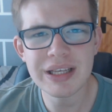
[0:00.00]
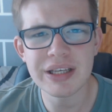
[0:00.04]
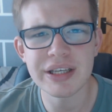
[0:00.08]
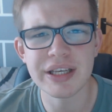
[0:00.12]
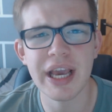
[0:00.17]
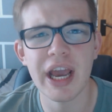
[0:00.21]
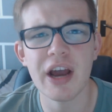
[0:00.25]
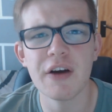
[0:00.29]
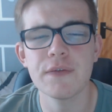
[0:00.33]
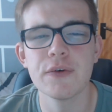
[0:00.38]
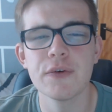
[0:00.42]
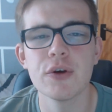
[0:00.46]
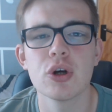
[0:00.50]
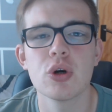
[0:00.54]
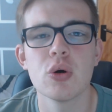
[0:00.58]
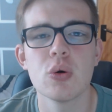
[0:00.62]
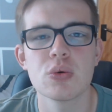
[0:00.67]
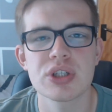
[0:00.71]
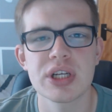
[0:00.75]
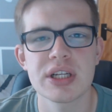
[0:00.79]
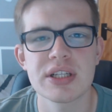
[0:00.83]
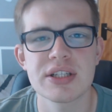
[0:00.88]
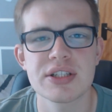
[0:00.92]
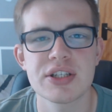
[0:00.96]
get a few
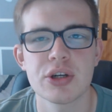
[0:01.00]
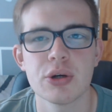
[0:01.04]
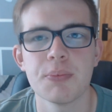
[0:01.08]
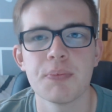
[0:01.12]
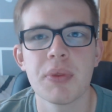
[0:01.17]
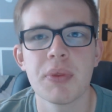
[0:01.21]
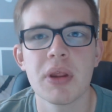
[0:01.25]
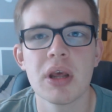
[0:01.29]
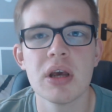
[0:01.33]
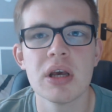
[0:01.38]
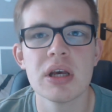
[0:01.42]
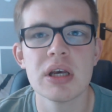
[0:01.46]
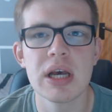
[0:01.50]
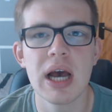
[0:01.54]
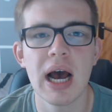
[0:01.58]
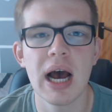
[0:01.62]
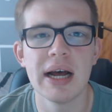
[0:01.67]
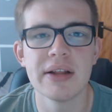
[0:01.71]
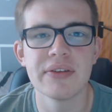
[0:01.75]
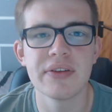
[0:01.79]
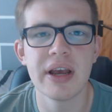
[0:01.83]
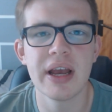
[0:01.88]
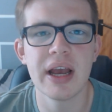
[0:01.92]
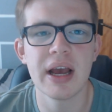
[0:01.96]
goals into them,
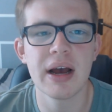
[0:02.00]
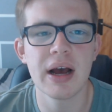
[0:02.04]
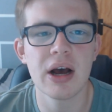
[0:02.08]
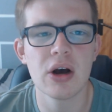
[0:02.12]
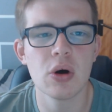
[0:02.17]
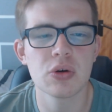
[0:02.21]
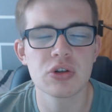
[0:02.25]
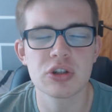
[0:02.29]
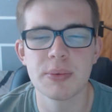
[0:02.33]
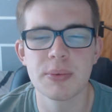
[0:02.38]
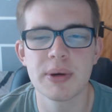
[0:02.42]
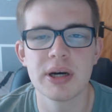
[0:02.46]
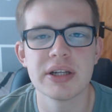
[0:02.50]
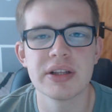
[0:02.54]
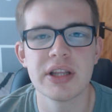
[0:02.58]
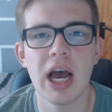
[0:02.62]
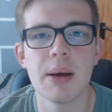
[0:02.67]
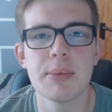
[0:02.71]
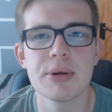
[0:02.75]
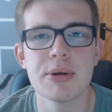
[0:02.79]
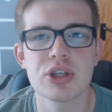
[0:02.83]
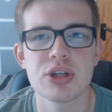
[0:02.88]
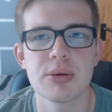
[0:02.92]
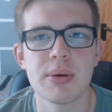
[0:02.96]
and ultimately
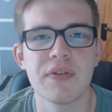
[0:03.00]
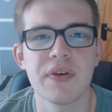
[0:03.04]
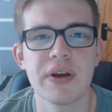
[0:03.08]
damage them.